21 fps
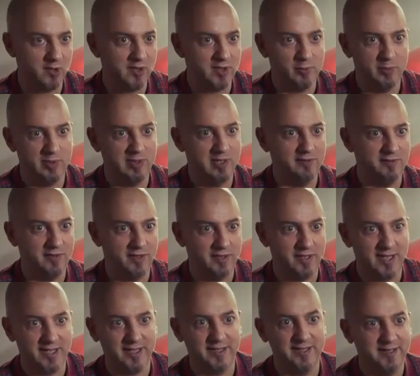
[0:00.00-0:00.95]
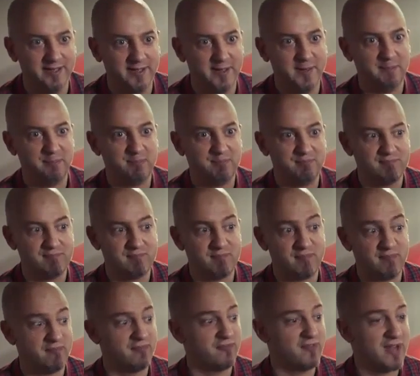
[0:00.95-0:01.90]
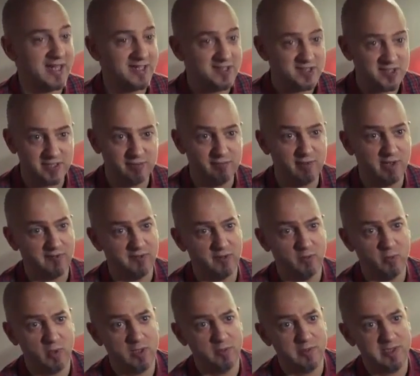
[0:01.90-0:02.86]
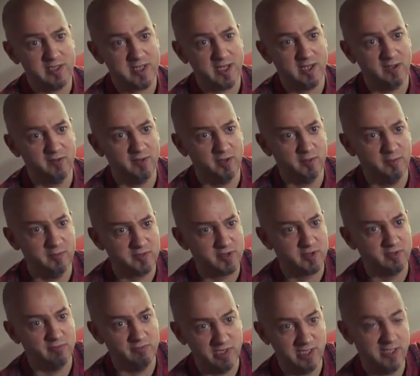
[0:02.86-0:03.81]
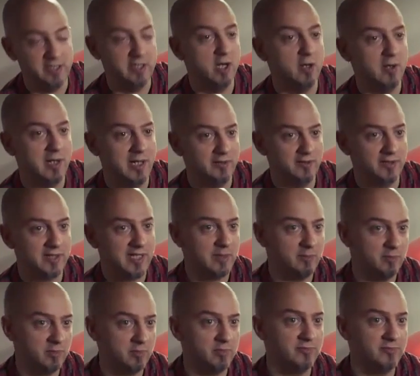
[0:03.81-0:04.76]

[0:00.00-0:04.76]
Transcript: going wherever they fancy rather than where we tell them, to really know how the game will